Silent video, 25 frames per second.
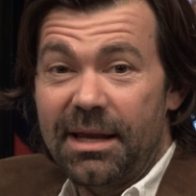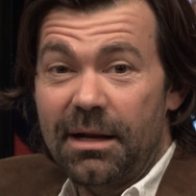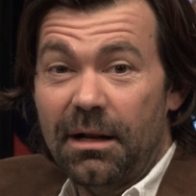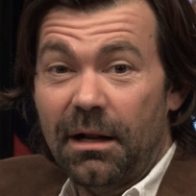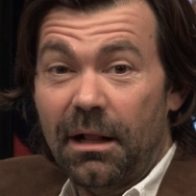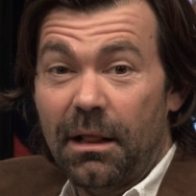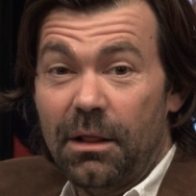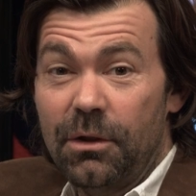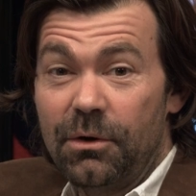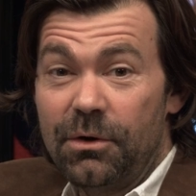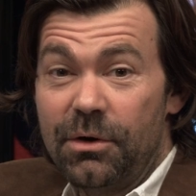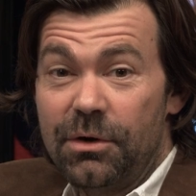
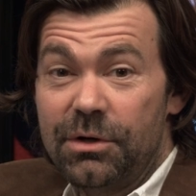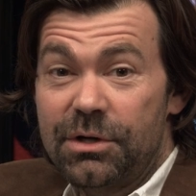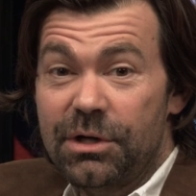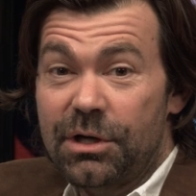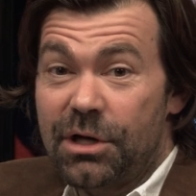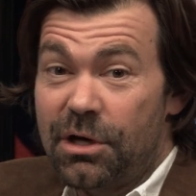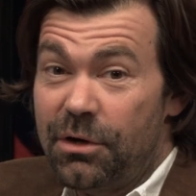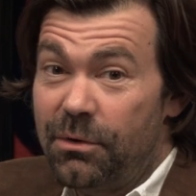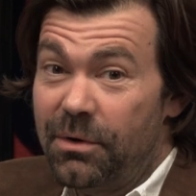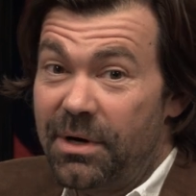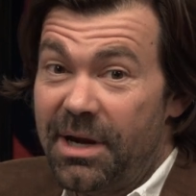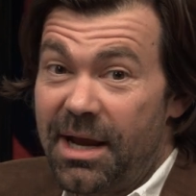include
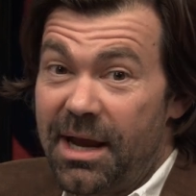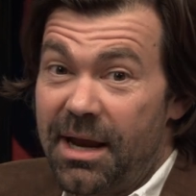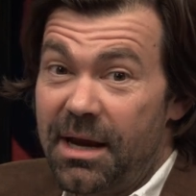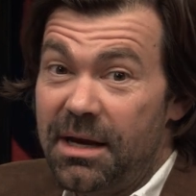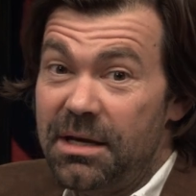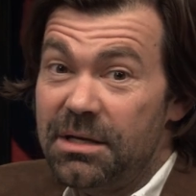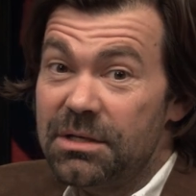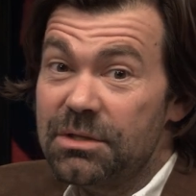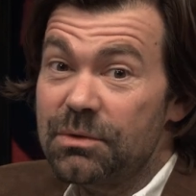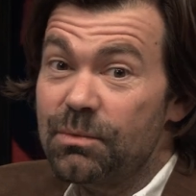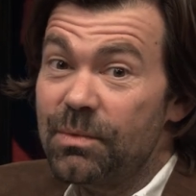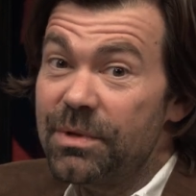
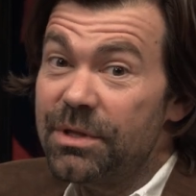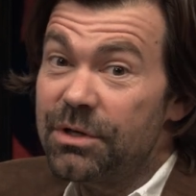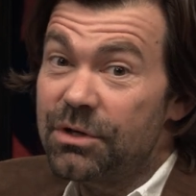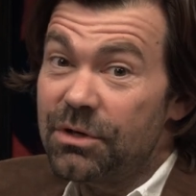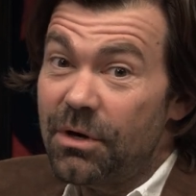Q&As with